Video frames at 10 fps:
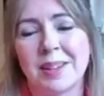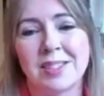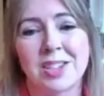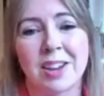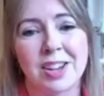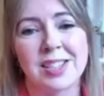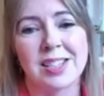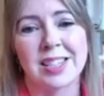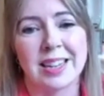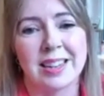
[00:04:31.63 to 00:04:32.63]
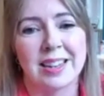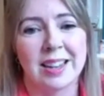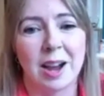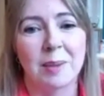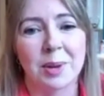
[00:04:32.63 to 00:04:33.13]
diversity
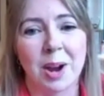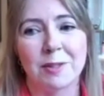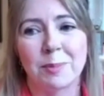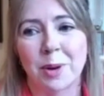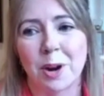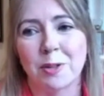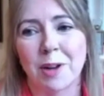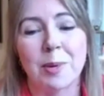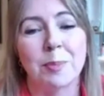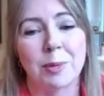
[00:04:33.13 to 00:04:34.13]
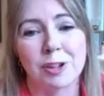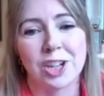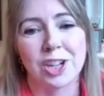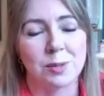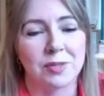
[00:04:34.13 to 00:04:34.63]
kind of program and
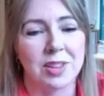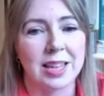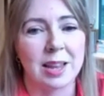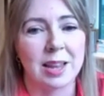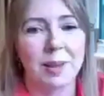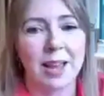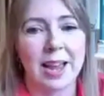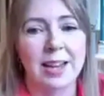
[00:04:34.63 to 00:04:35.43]
project within the EPA.